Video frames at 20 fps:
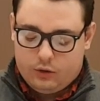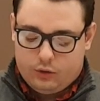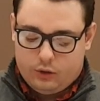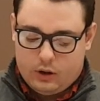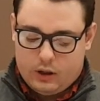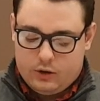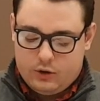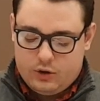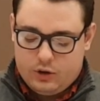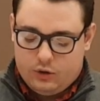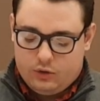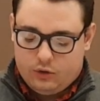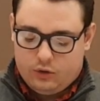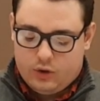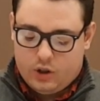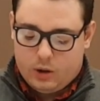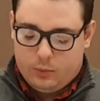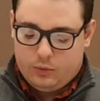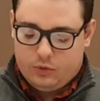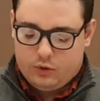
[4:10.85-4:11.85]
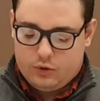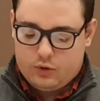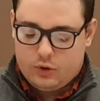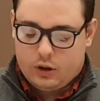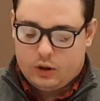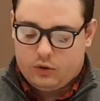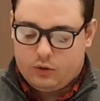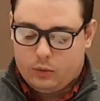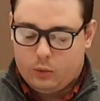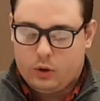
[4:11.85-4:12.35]
strategies, and tips and
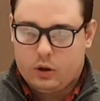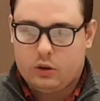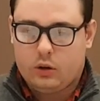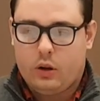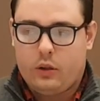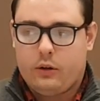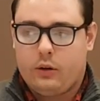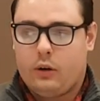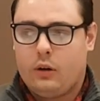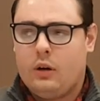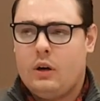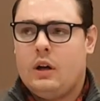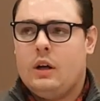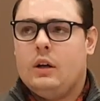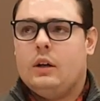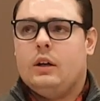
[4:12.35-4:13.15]
tricks for one another.